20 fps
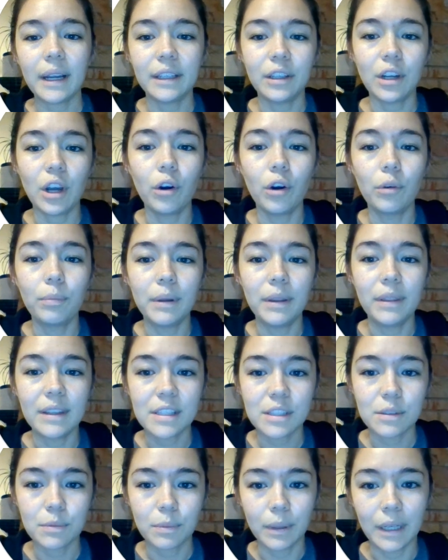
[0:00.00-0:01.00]
and open
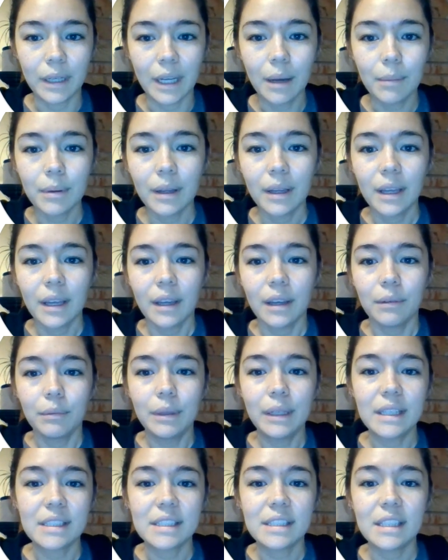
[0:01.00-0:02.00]
this one up. We
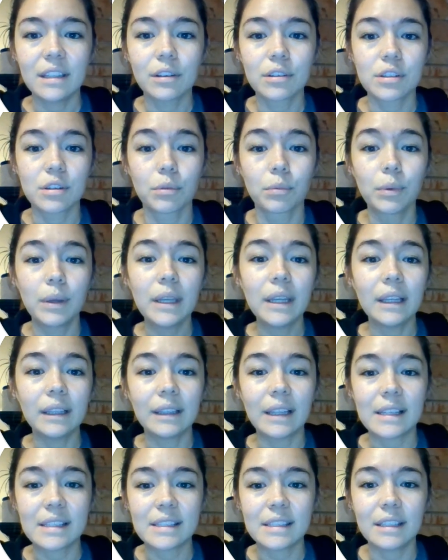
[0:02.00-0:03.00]
can see there's a reading
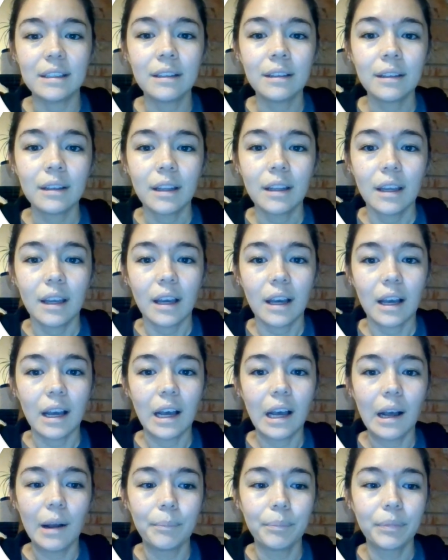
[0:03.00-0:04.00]
lesson.
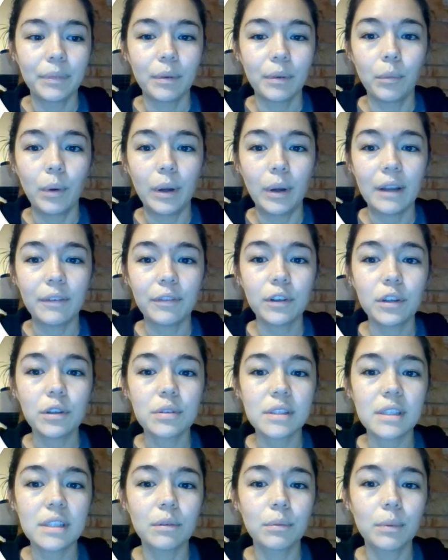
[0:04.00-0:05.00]
Whenever you
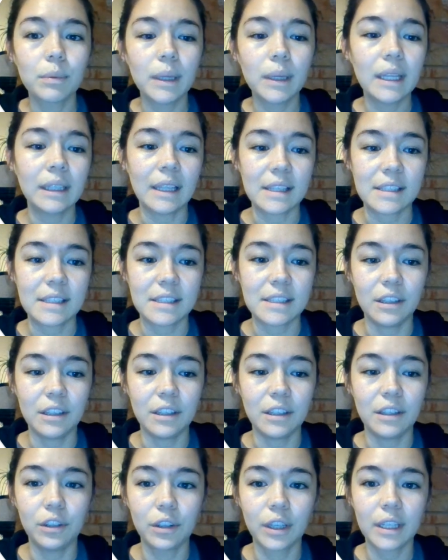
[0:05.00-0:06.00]
see reading lesson,
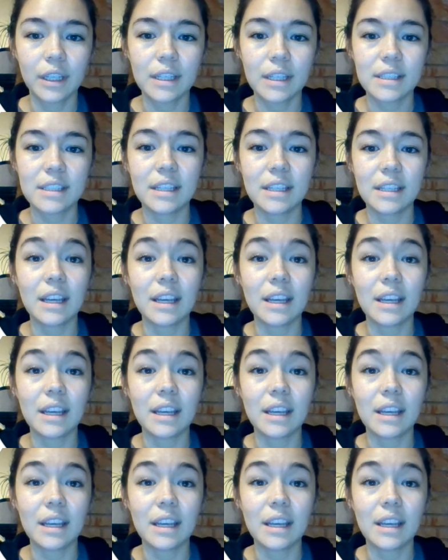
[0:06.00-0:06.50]
you're going to see a